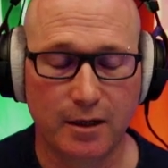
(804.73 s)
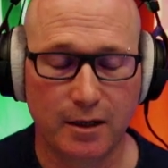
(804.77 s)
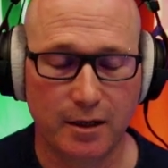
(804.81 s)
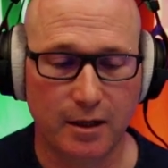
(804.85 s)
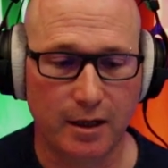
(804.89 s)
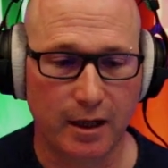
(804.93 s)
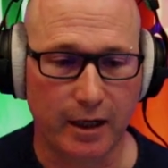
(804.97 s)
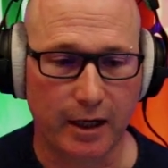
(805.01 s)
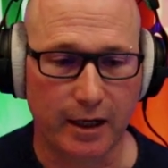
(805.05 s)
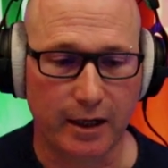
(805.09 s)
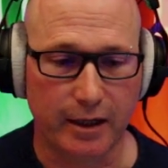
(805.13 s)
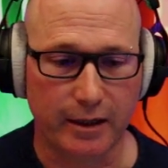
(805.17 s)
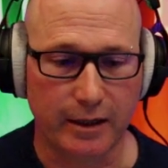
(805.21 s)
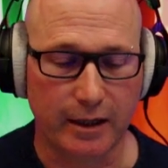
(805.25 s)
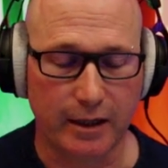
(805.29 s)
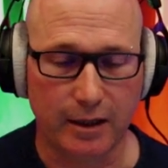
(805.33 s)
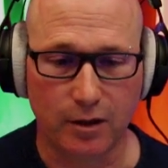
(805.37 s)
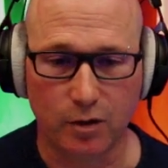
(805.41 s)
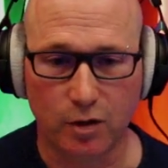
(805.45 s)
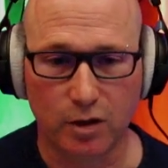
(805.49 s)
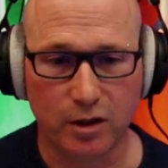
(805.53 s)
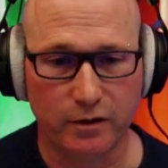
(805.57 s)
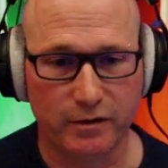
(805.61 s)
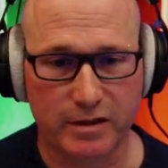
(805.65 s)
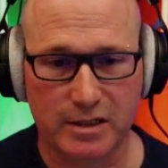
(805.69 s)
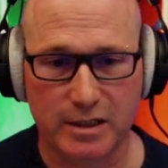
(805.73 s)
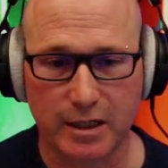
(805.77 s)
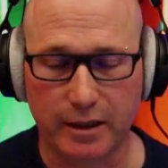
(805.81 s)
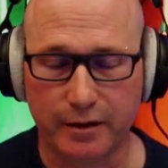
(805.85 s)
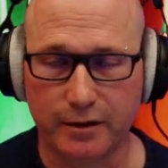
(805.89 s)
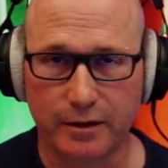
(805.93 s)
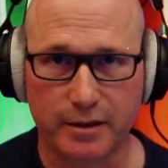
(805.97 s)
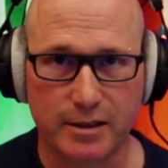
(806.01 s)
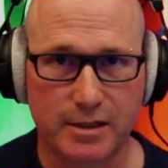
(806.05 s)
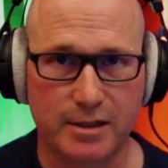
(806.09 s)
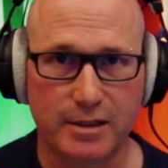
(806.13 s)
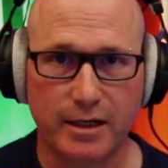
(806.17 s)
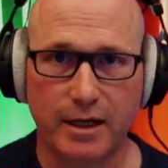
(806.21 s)
and all of a sudden
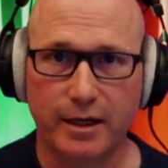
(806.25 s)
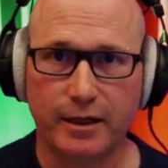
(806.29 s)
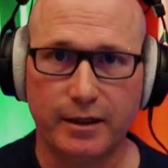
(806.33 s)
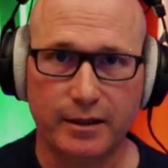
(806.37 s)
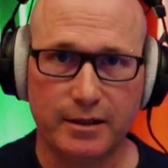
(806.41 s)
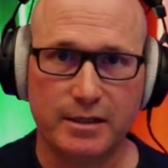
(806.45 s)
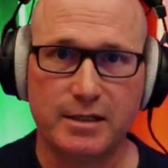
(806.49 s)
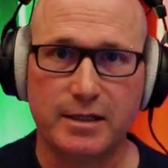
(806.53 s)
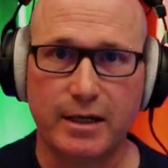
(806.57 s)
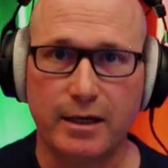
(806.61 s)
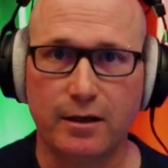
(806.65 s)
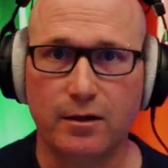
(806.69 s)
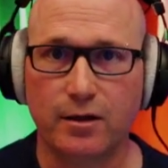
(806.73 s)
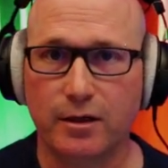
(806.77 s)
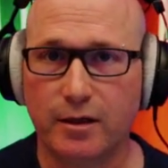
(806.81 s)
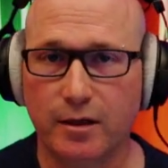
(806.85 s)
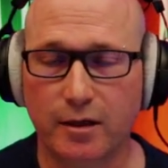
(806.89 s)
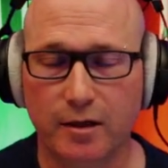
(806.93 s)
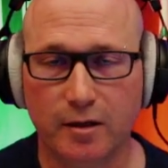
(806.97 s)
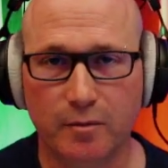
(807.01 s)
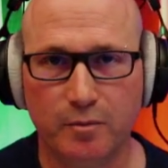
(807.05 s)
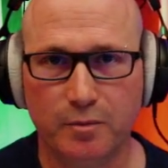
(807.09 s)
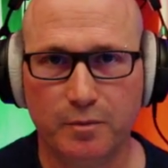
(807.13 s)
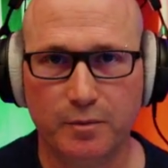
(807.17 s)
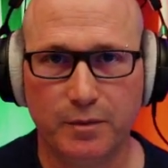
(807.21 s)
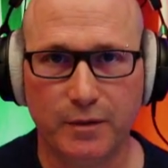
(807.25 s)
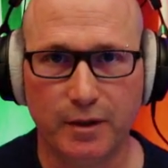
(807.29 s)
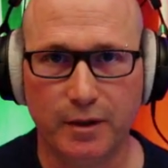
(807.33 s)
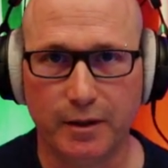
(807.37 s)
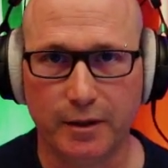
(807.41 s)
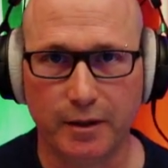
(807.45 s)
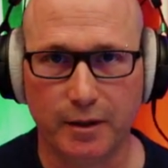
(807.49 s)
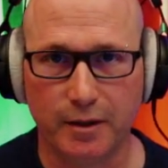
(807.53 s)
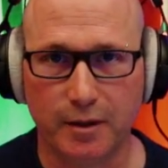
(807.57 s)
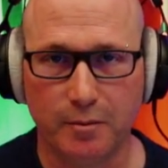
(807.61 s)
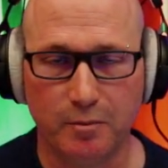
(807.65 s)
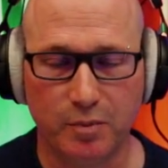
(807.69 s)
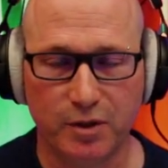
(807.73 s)
it's starting to sound like a
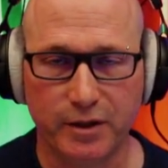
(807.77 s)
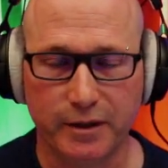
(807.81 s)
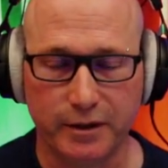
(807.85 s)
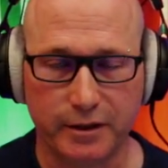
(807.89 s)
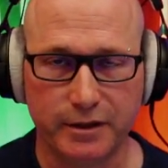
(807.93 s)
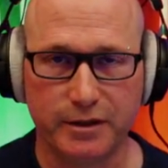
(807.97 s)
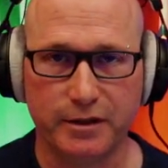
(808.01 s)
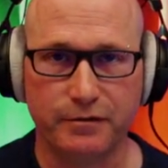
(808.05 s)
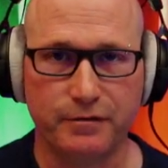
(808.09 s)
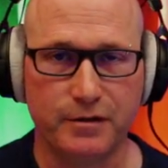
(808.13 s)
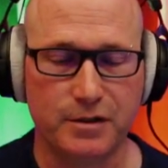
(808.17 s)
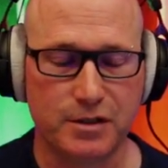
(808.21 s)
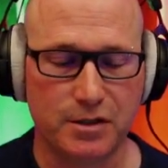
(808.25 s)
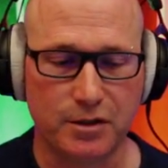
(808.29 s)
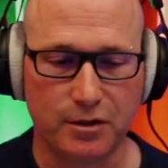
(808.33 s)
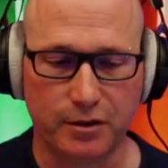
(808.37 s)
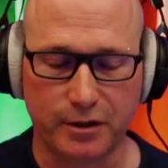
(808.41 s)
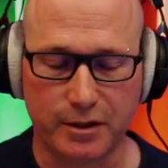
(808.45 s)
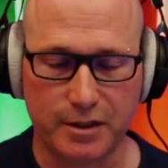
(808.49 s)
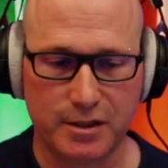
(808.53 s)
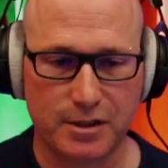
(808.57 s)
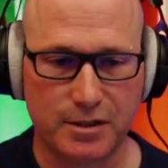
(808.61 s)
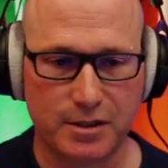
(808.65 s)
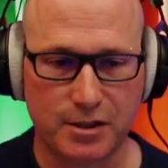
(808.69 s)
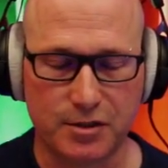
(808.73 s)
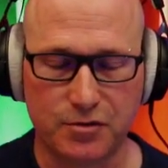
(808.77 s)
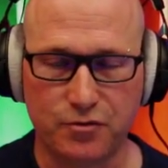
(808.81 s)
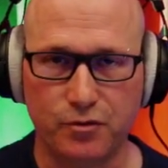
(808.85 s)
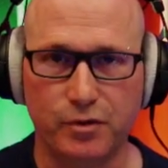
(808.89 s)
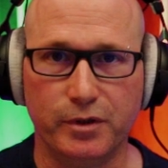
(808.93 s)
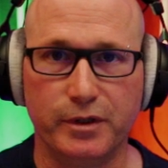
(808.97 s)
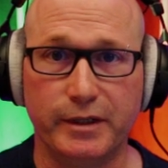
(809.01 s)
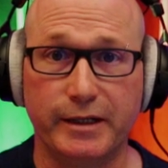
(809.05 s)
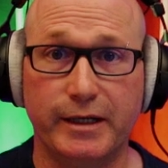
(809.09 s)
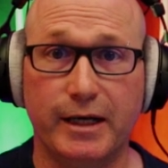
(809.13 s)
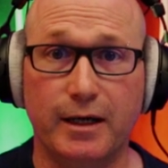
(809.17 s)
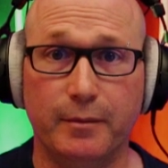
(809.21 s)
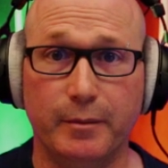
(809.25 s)
completely different song. It's just really
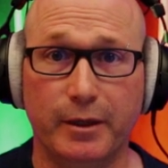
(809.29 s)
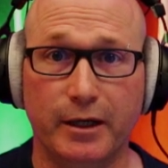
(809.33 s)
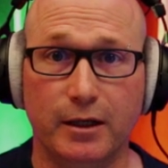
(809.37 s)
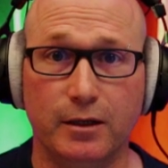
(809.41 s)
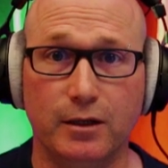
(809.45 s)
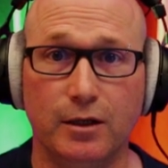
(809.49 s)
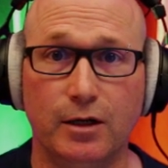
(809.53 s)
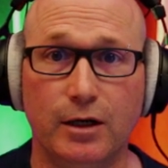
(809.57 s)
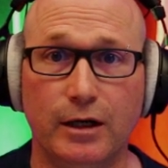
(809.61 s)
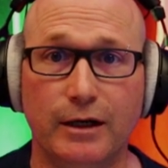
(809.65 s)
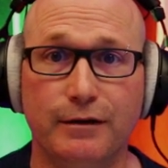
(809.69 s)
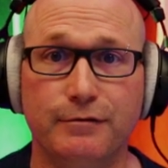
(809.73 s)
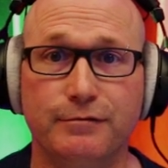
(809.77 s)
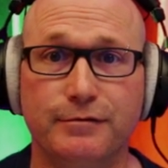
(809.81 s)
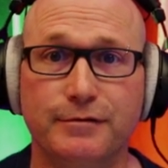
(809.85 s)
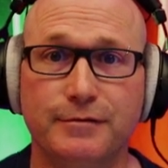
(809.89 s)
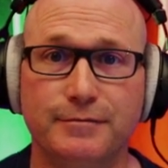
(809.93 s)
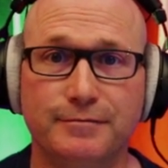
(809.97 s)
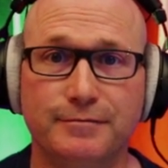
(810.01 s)
coming alive.